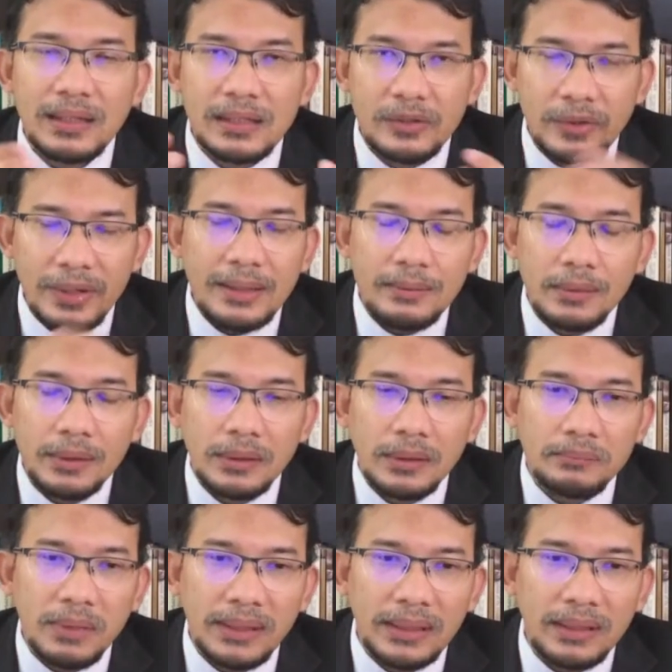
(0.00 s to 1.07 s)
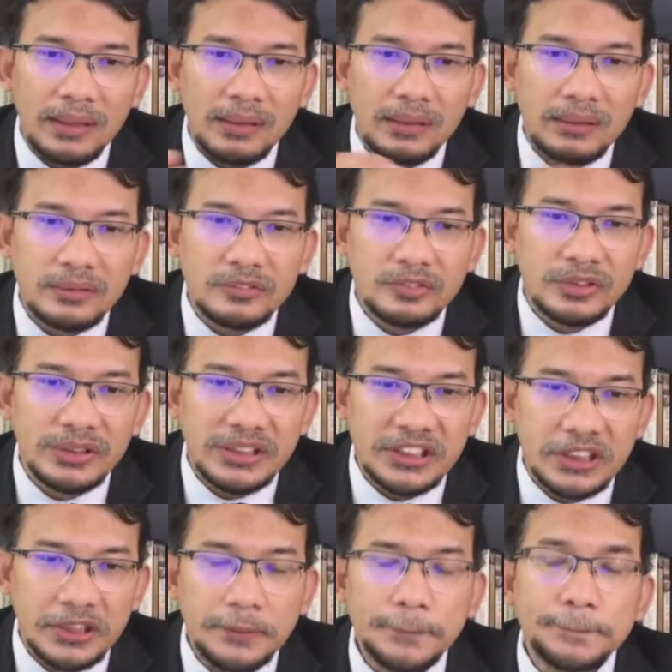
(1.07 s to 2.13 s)
Greek medical
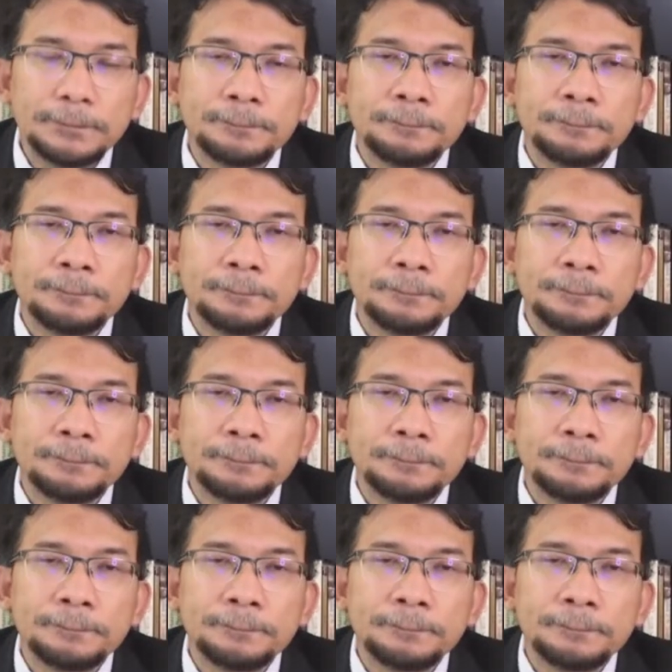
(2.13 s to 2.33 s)
tradition.